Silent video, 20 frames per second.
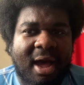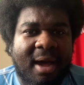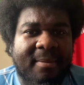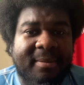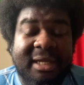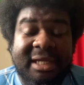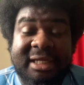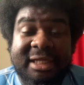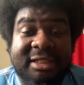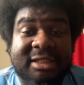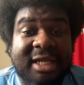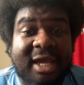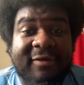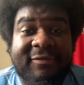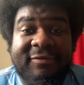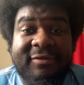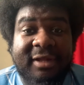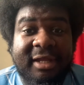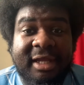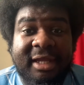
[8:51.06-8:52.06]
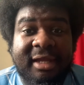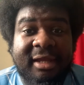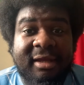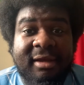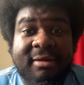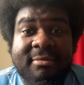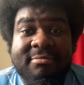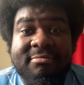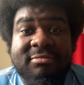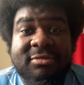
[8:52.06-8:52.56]
He could definitely
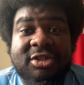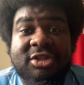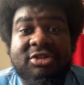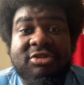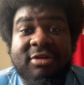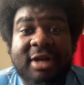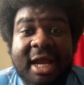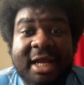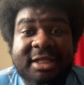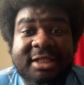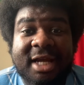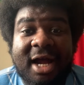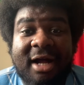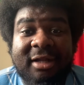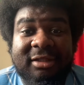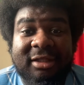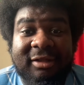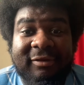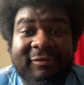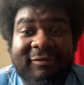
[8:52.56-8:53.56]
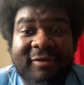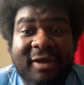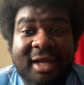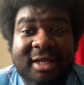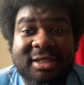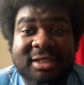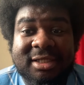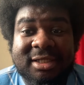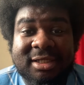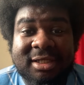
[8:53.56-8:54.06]
stretch out the
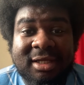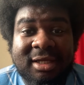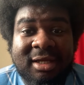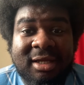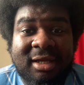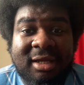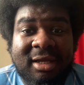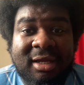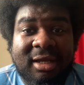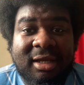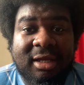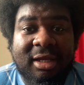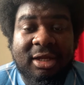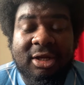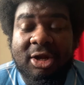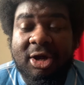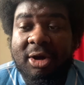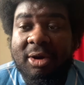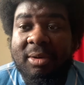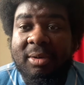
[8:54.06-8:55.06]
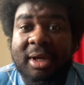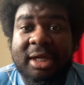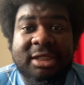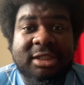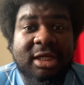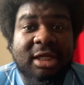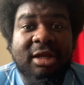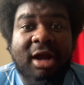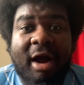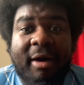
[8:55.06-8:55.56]
defence. You know, he's
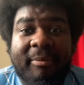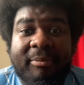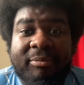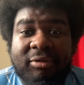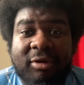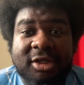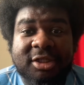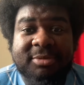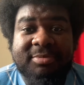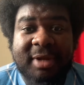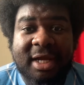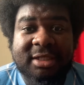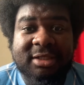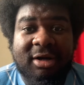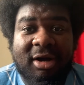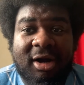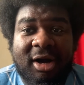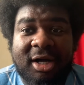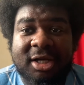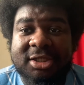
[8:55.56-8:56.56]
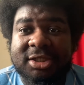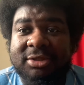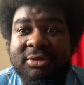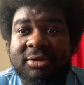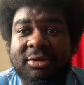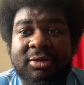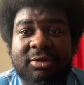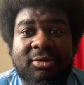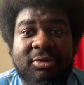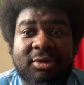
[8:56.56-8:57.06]
a young prospect at
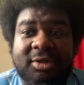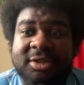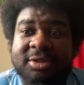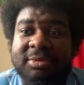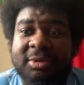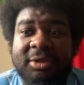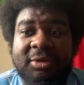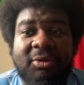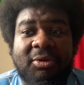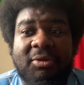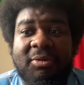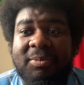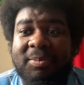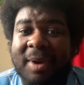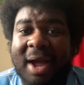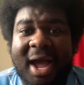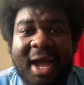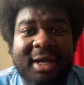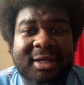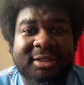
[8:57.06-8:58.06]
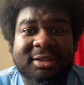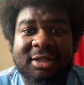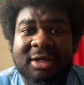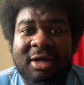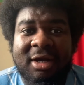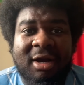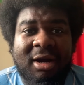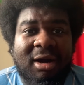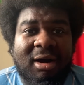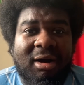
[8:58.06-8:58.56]
Arsenal, of course. We all had
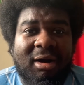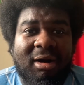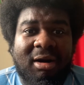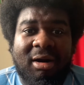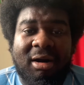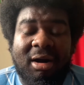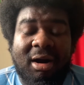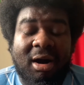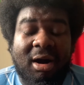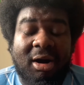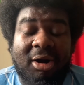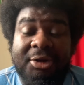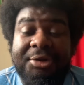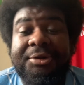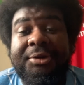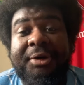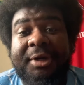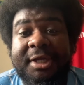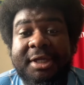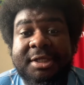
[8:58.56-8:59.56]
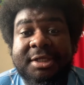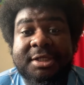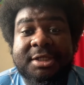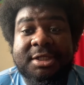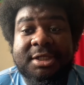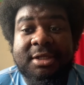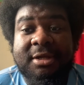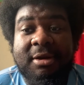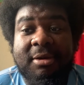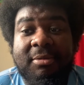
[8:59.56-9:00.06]
our
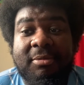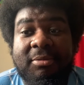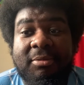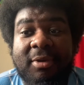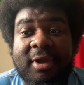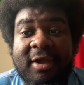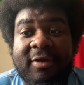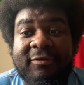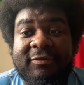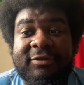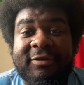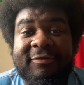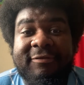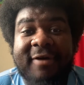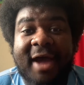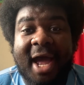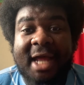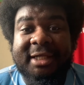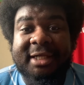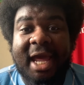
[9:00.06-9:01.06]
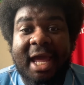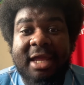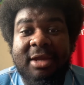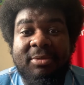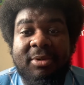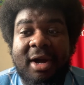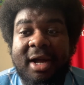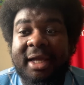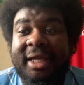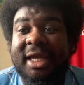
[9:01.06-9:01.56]
annoyance with the fact that he
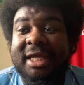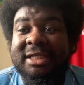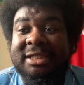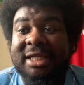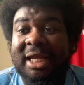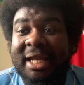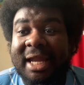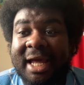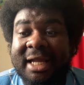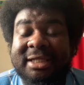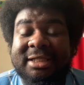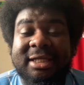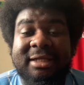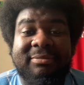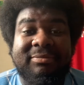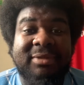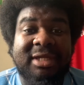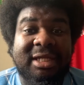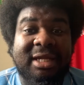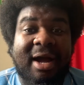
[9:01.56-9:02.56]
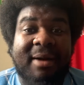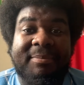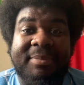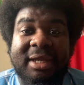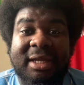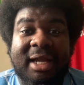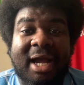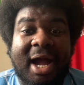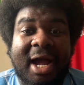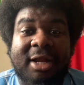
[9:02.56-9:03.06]
won't get selected. Me, I've
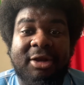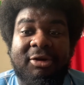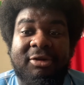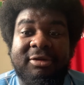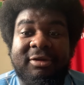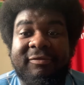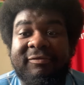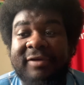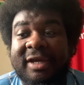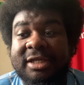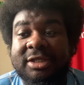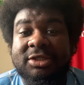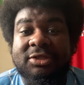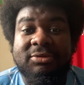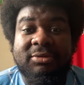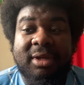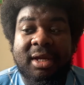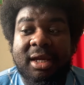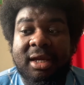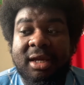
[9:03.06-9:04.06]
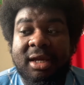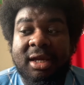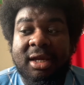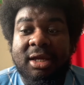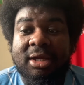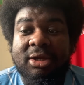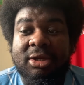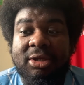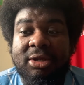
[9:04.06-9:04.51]
been kind of on the fence to it. You